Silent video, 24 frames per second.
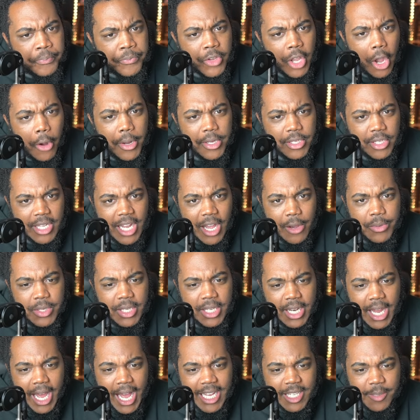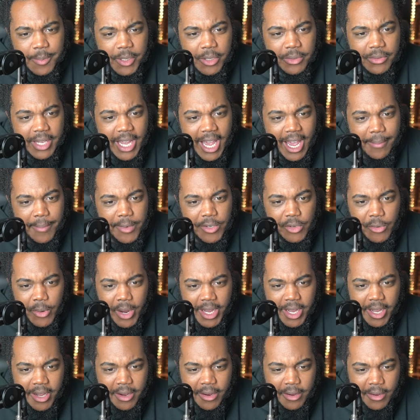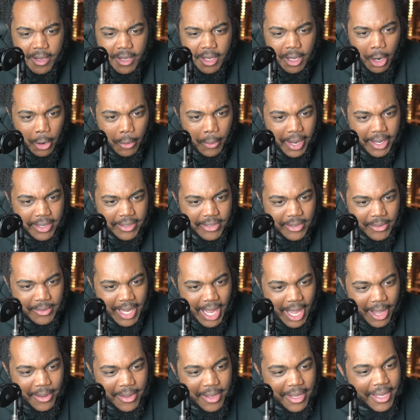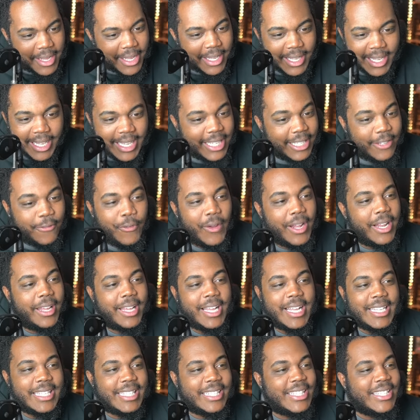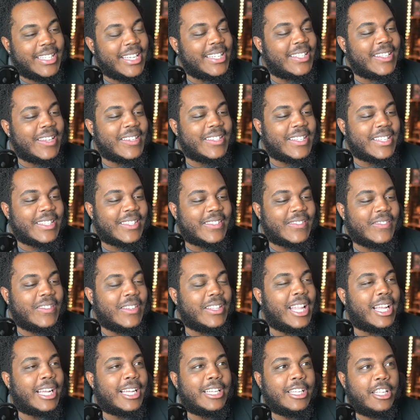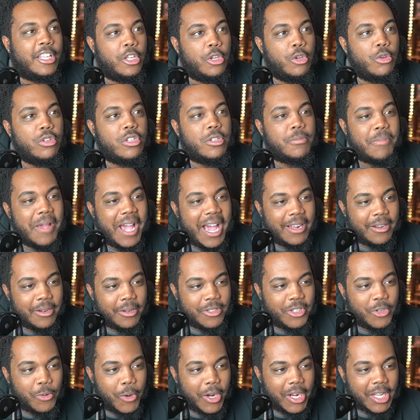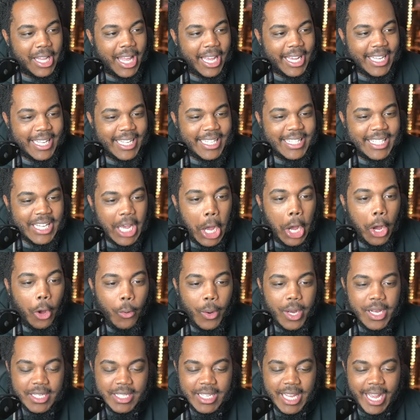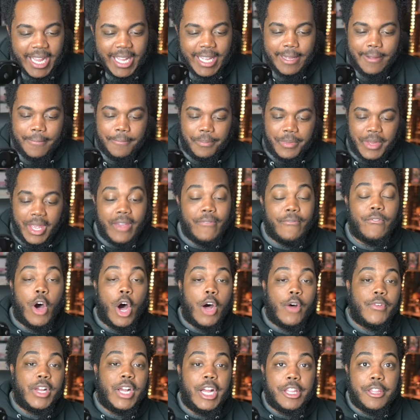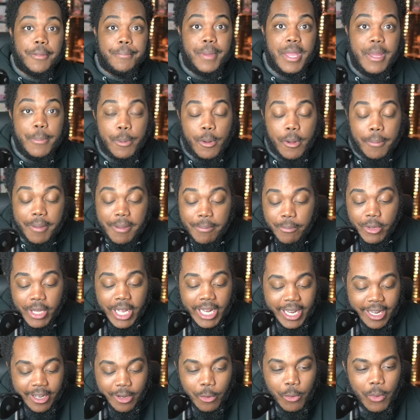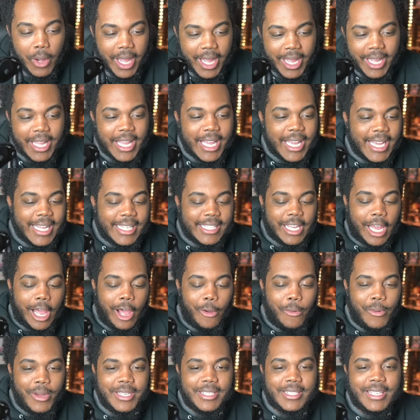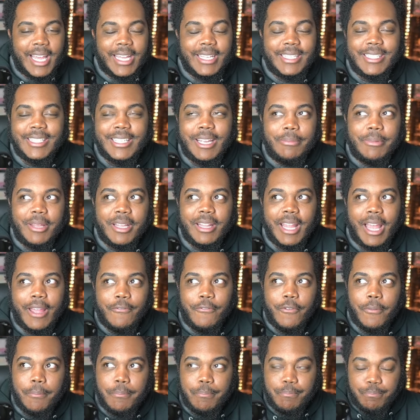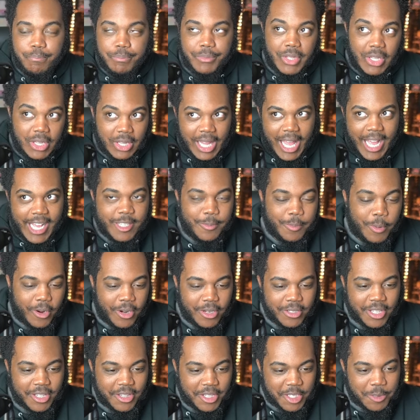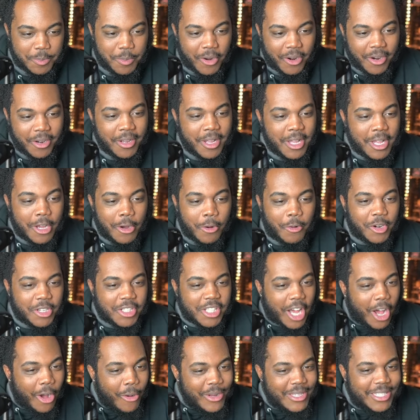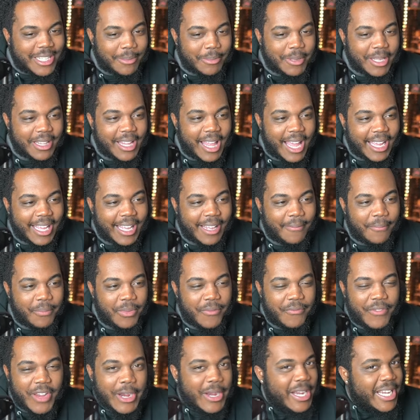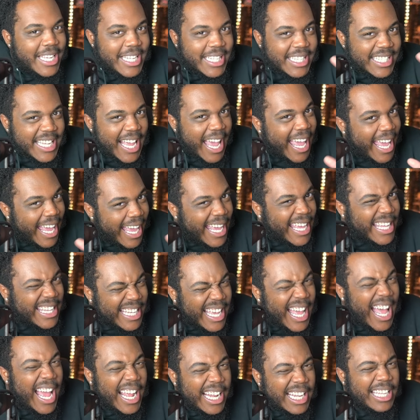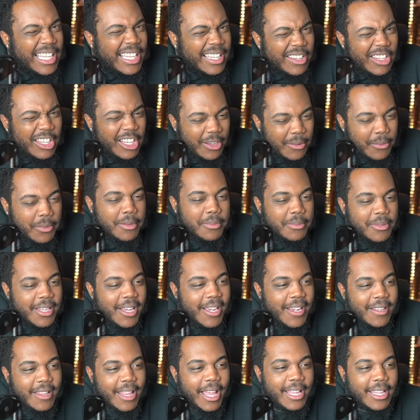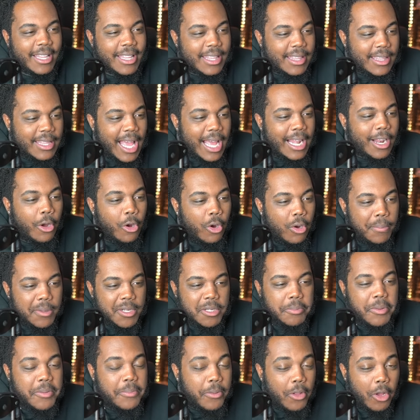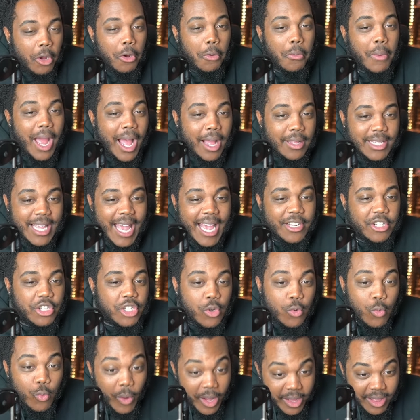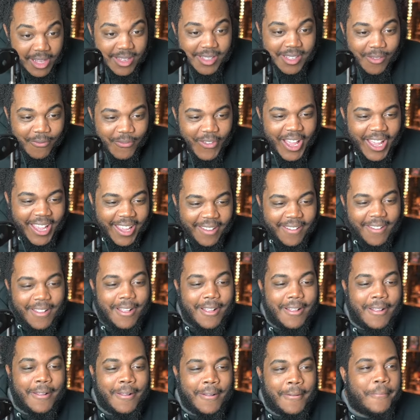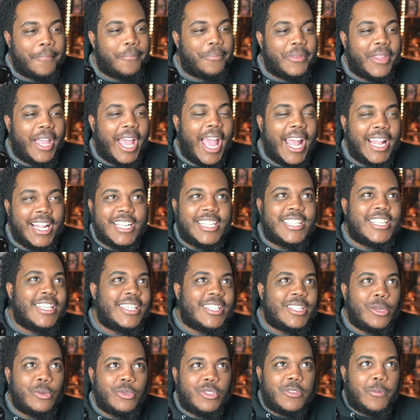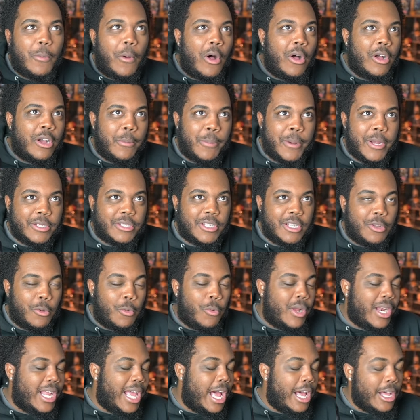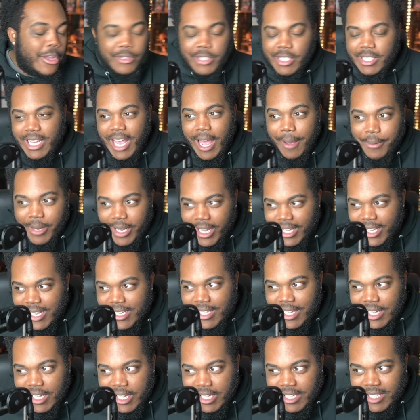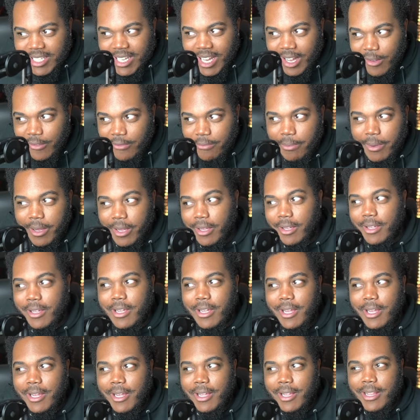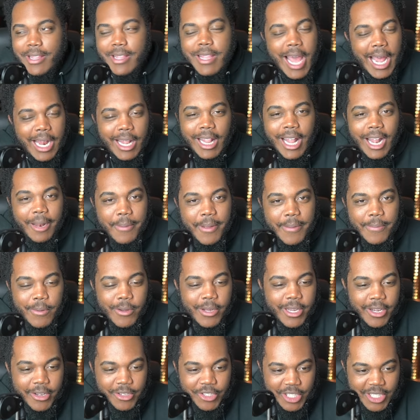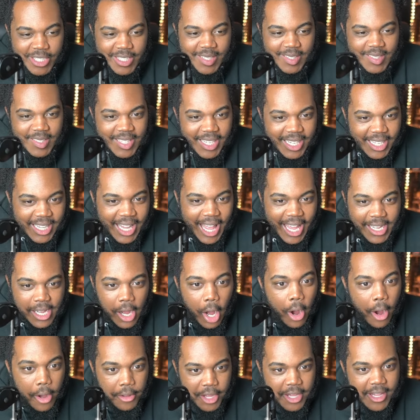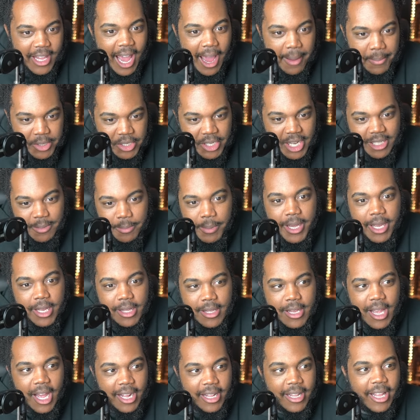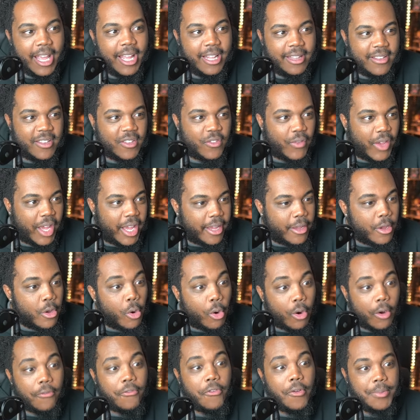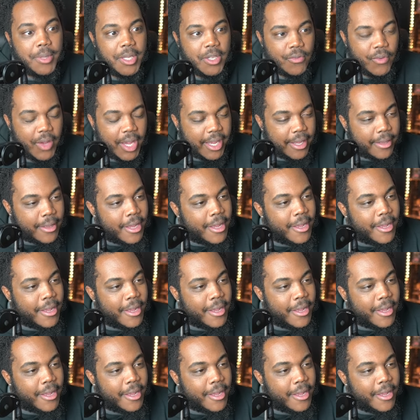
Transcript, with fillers: All right, so now we see the hospital damaged right here. All right, so now it's funny because this isn't like a huge battle to where like it's always like involving other people and people getting in the way. It's always like something like from the last part to this part, or it's always something like very contained, kind of like you get what I'm saying? Like not a whole bunch of people are around to actually witness the fight. And it's just so small in comparison to what else is happening in the city itself. But not a lot of people here just to see like all the damage that's being done in this fight or from this fight.